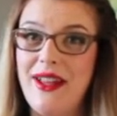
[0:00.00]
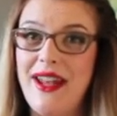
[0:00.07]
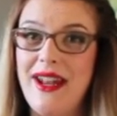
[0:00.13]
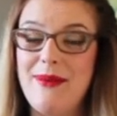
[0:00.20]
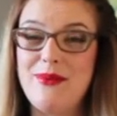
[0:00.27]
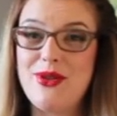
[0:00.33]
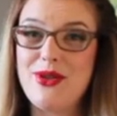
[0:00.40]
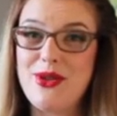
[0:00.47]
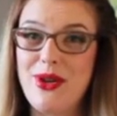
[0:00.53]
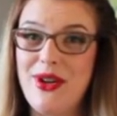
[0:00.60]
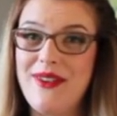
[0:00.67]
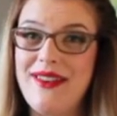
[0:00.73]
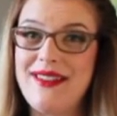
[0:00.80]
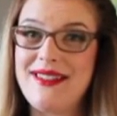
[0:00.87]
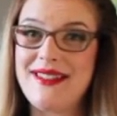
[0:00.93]
and I'm
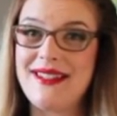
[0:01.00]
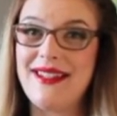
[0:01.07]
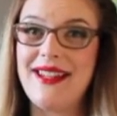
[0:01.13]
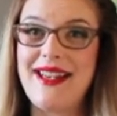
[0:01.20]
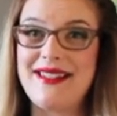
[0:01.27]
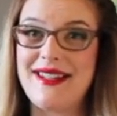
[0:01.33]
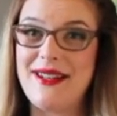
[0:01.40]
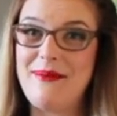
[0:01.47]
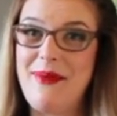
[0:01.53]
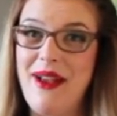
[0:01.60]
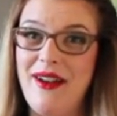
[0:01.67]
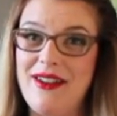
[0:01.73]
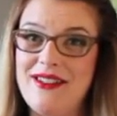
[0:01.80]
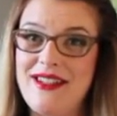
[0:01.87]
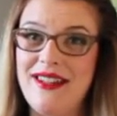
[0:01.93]
sure this is a lesson in
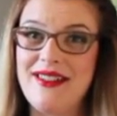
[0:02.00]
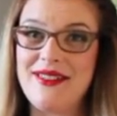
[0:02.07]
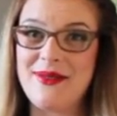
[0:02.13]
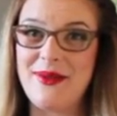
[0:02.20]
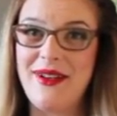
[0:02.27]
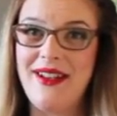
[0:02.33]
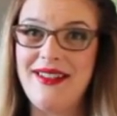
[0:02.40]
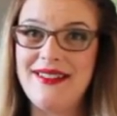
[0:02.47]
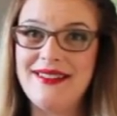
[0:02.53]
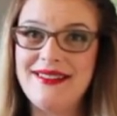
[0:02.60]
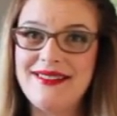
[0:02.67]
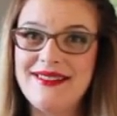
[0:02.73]
parenting as well.